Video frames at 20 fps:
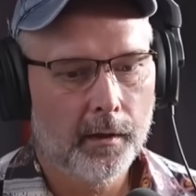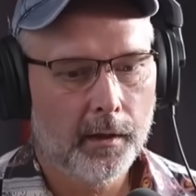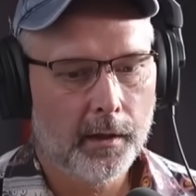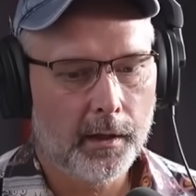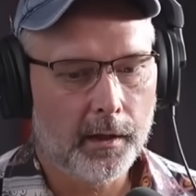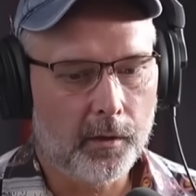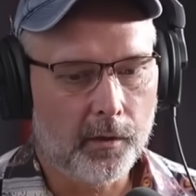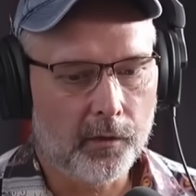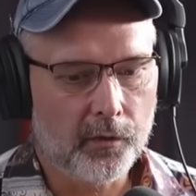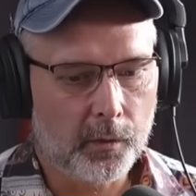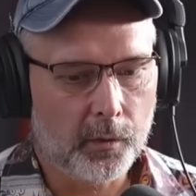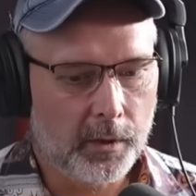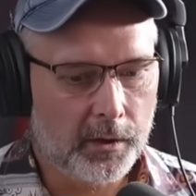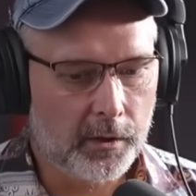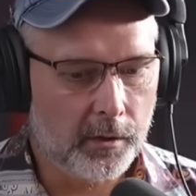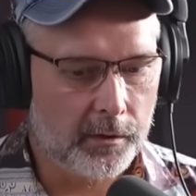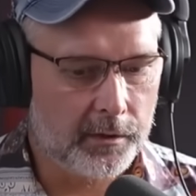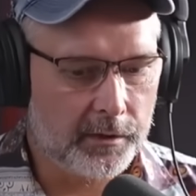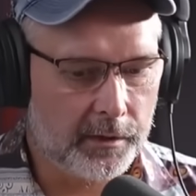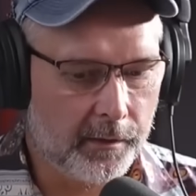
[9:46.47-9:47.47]
And also, we
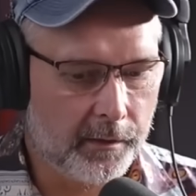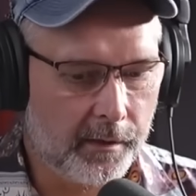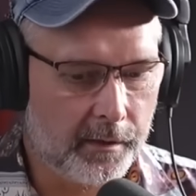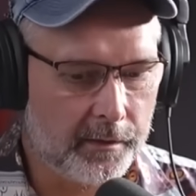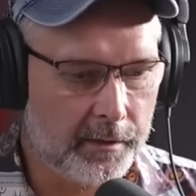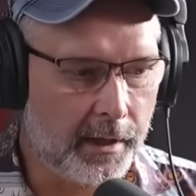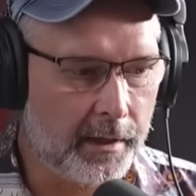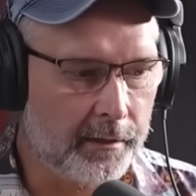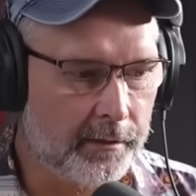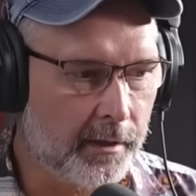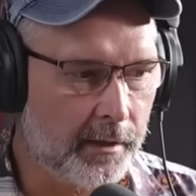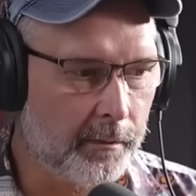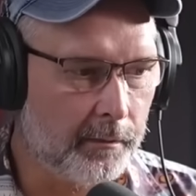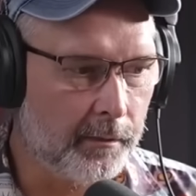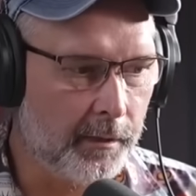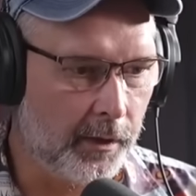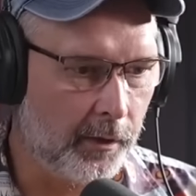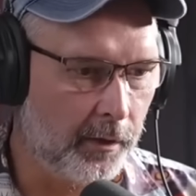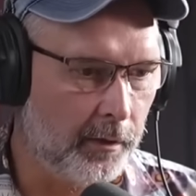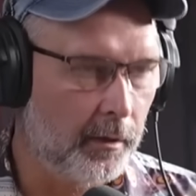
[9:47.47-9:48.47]
don't synthesize them
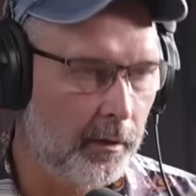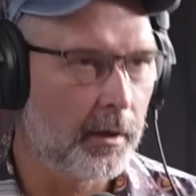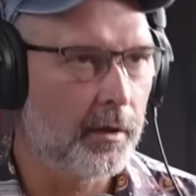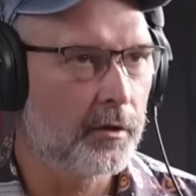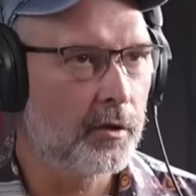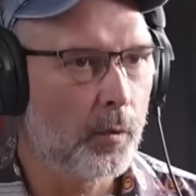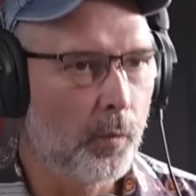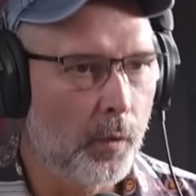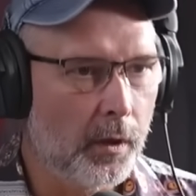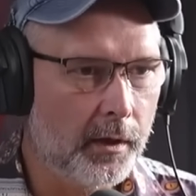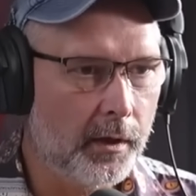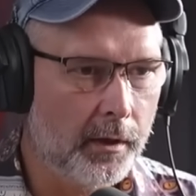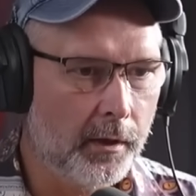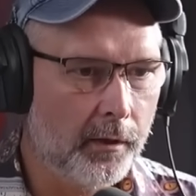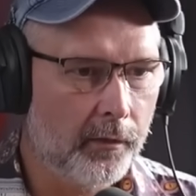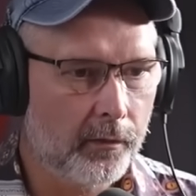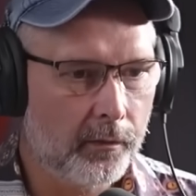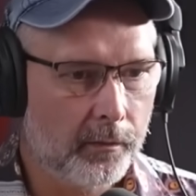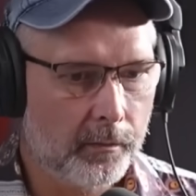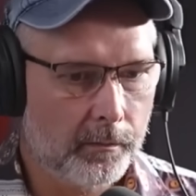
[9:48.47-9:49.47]
in, in large
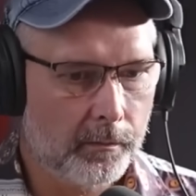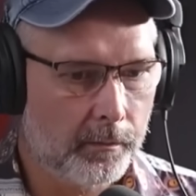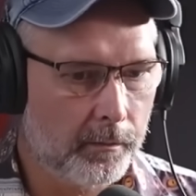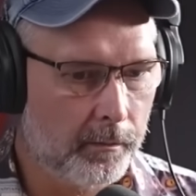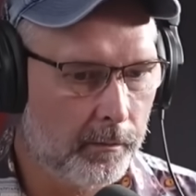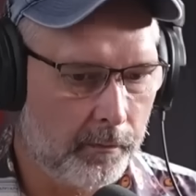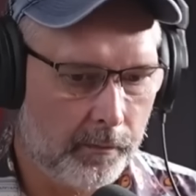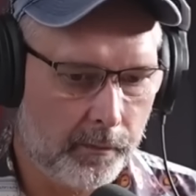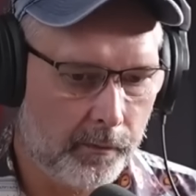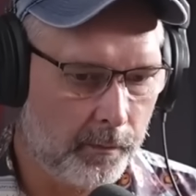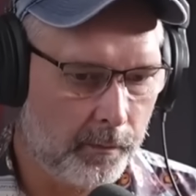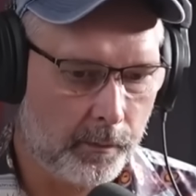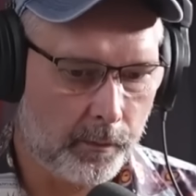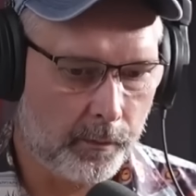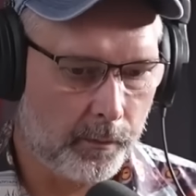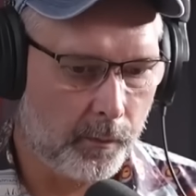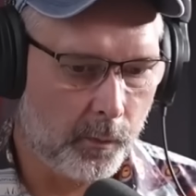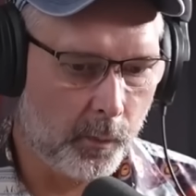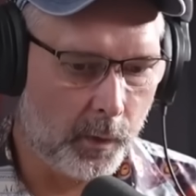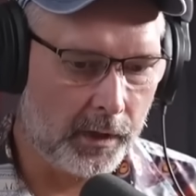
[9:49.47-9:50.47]
quantities
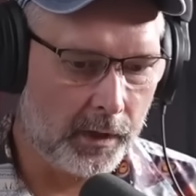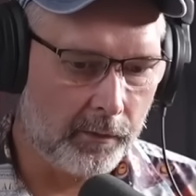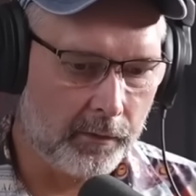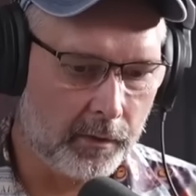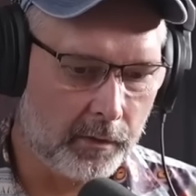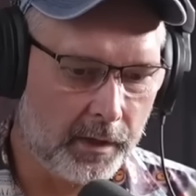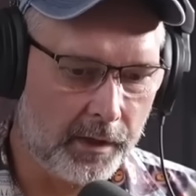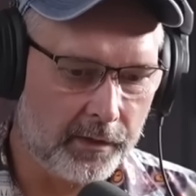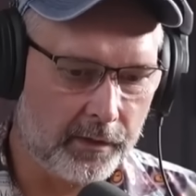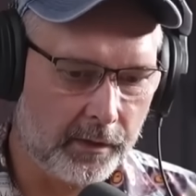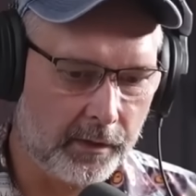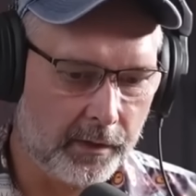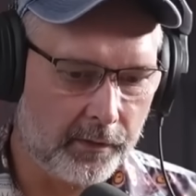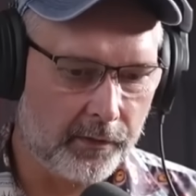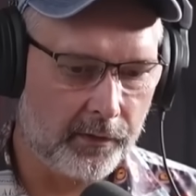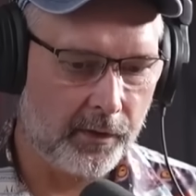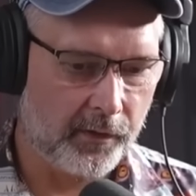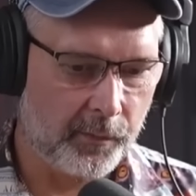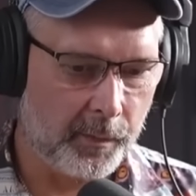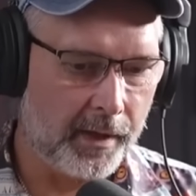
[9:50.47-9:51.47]
one of the reason
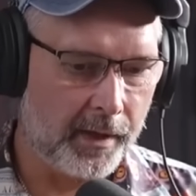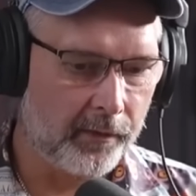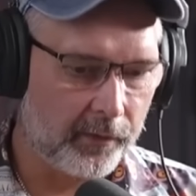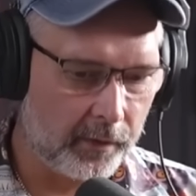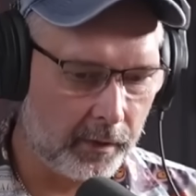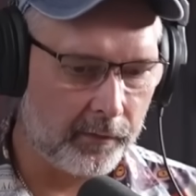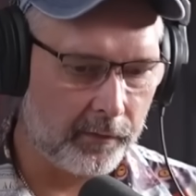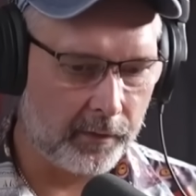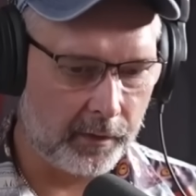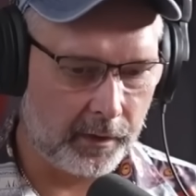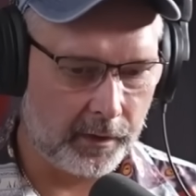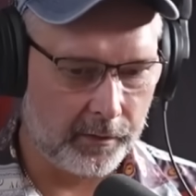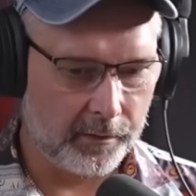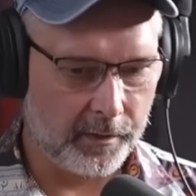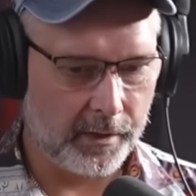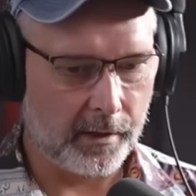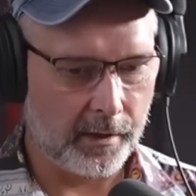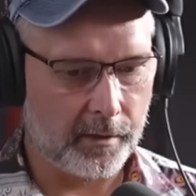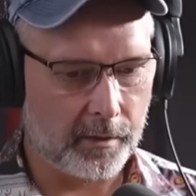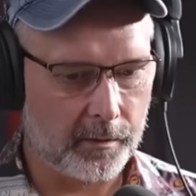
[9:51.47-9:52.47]
it's expensive, you know,
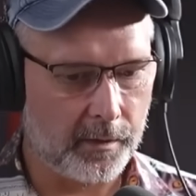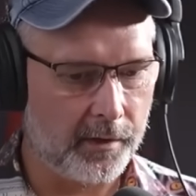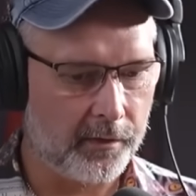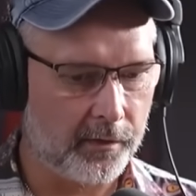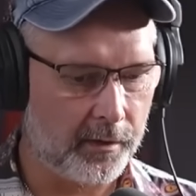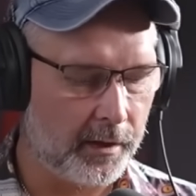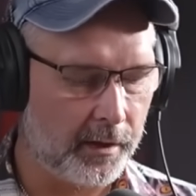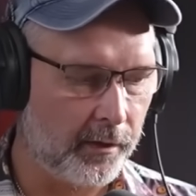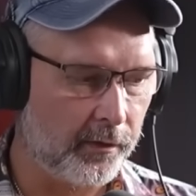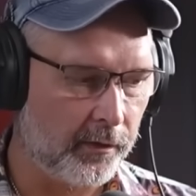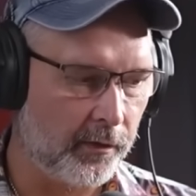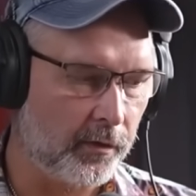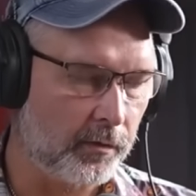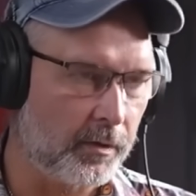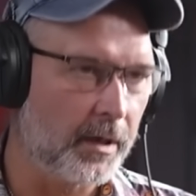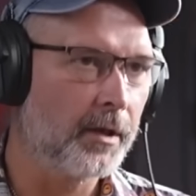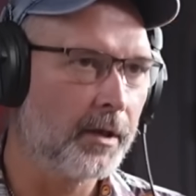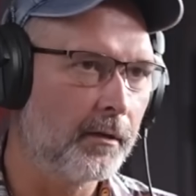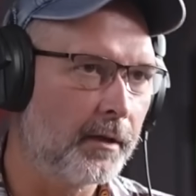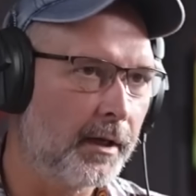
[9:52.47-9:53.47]
the other reason is it's
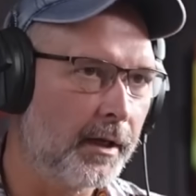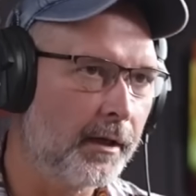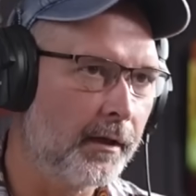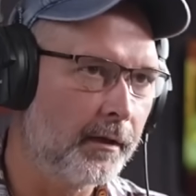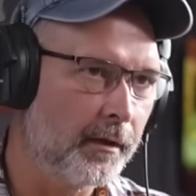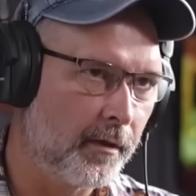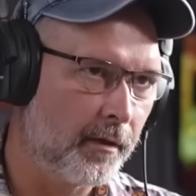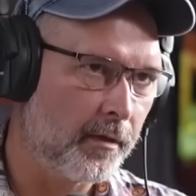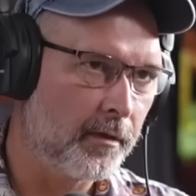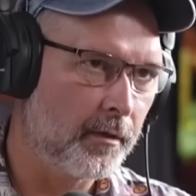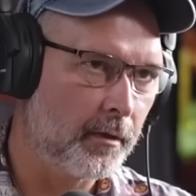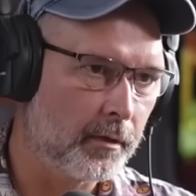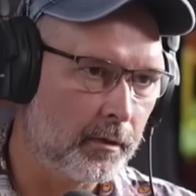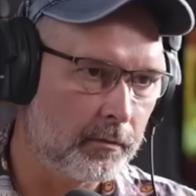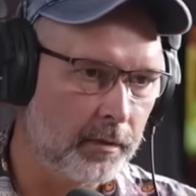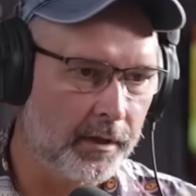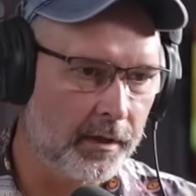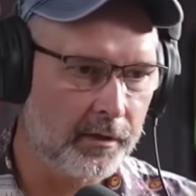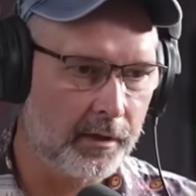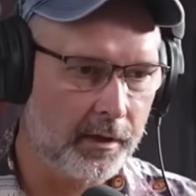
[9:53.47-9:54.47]
regulated, and the third
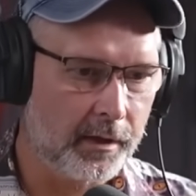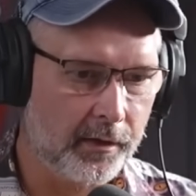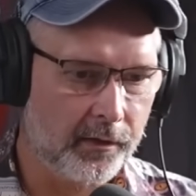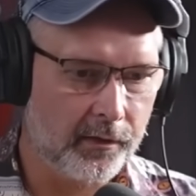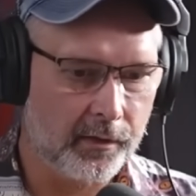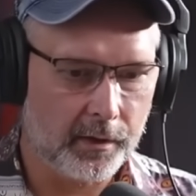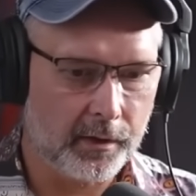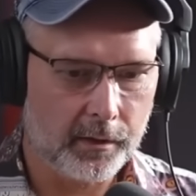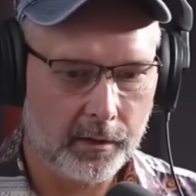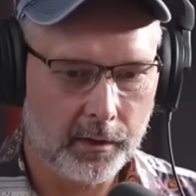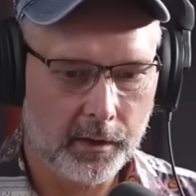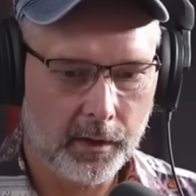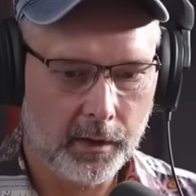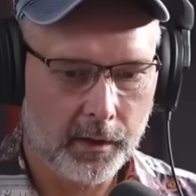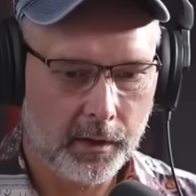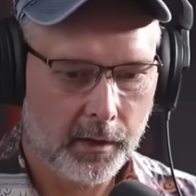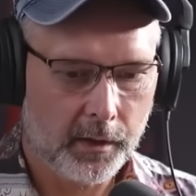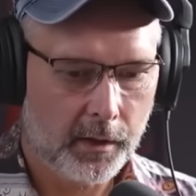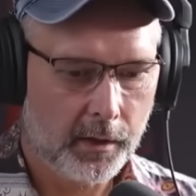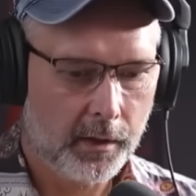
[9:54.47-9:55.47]
reason is uh,
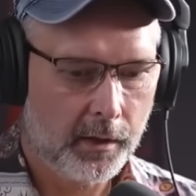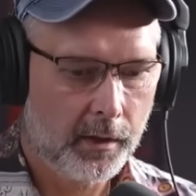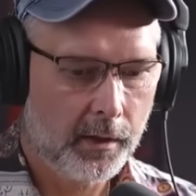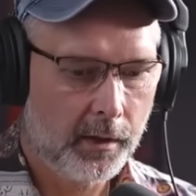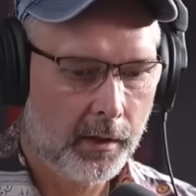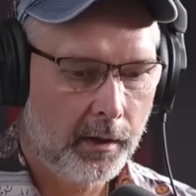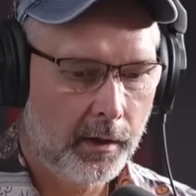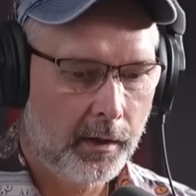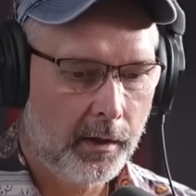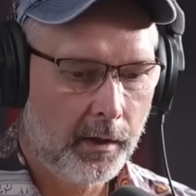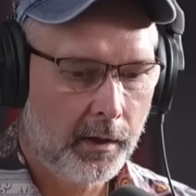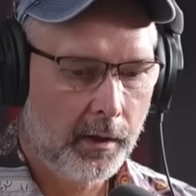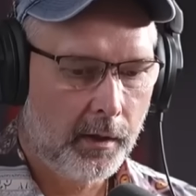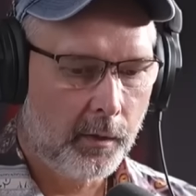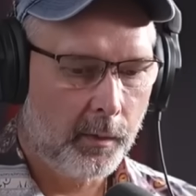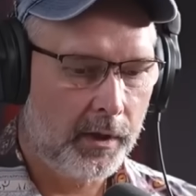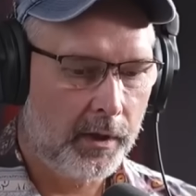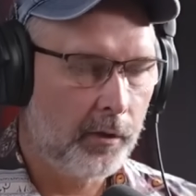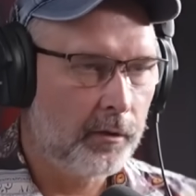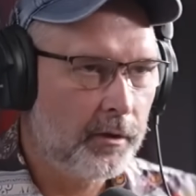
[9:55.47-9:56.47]

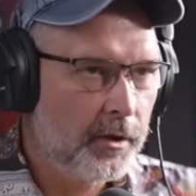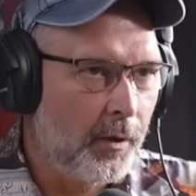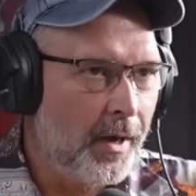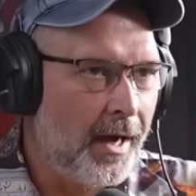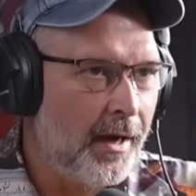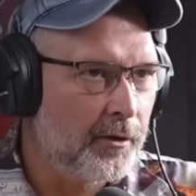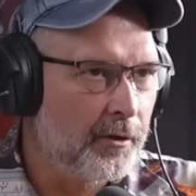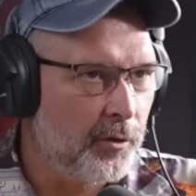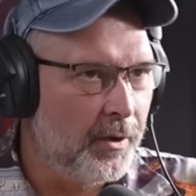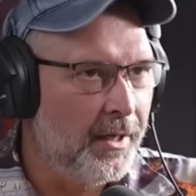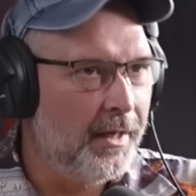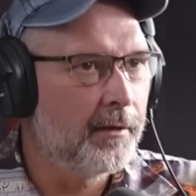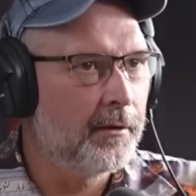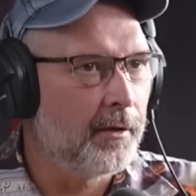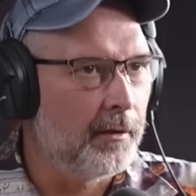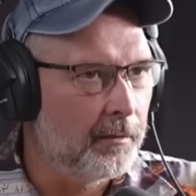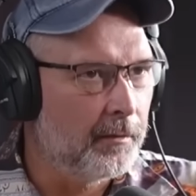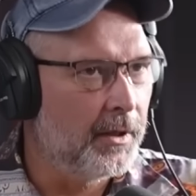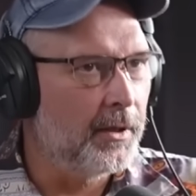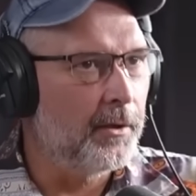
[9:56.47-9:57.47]
we don't know how to
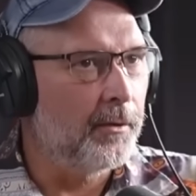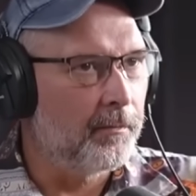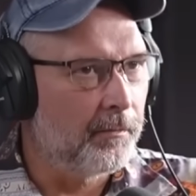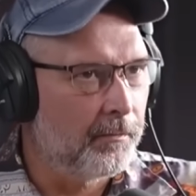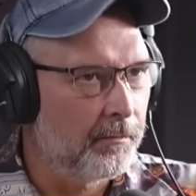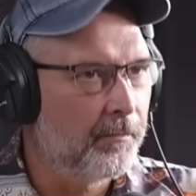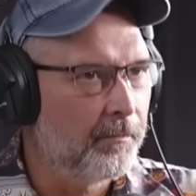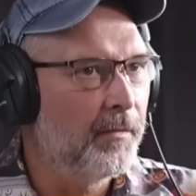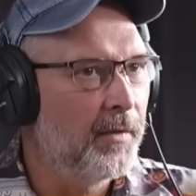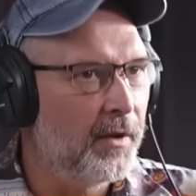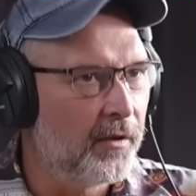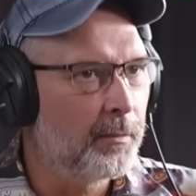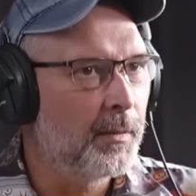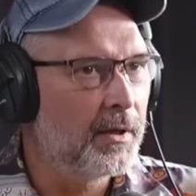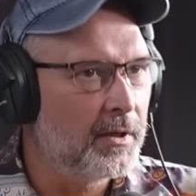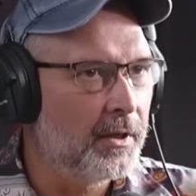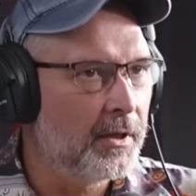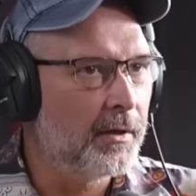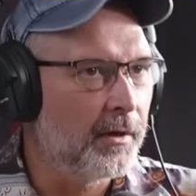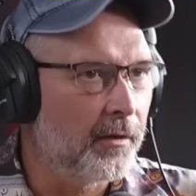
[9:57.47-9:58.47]
handle you know these
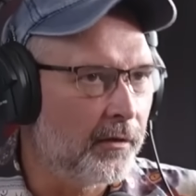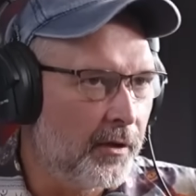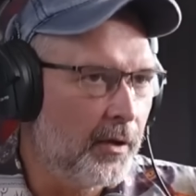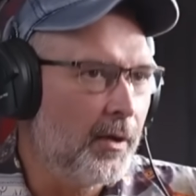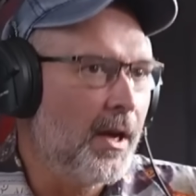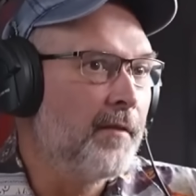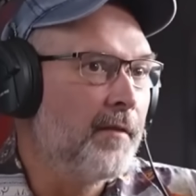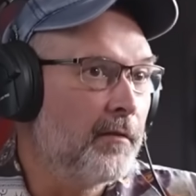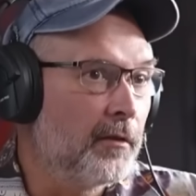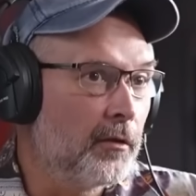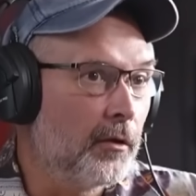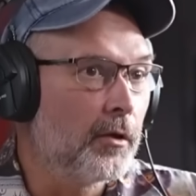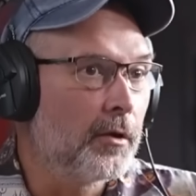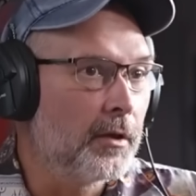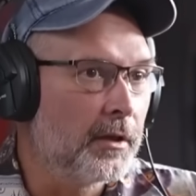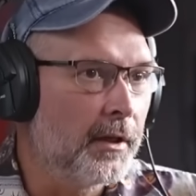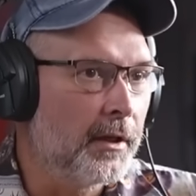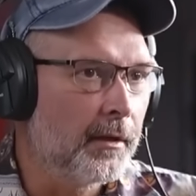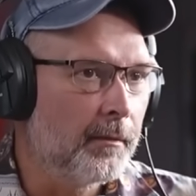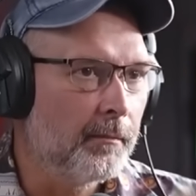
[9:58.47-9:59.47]
materials and I haven't
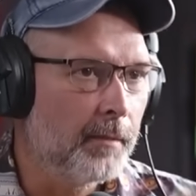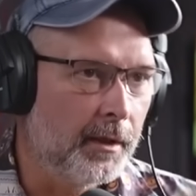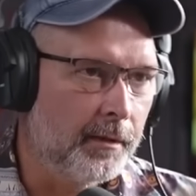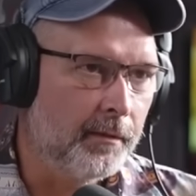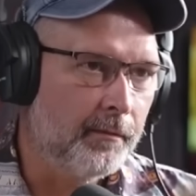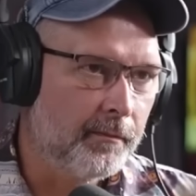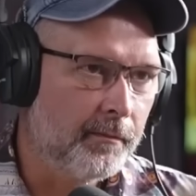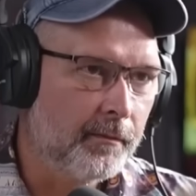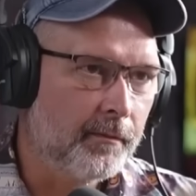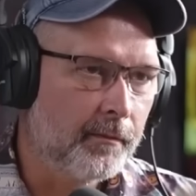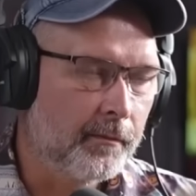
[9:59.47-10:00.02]
learned yet. But what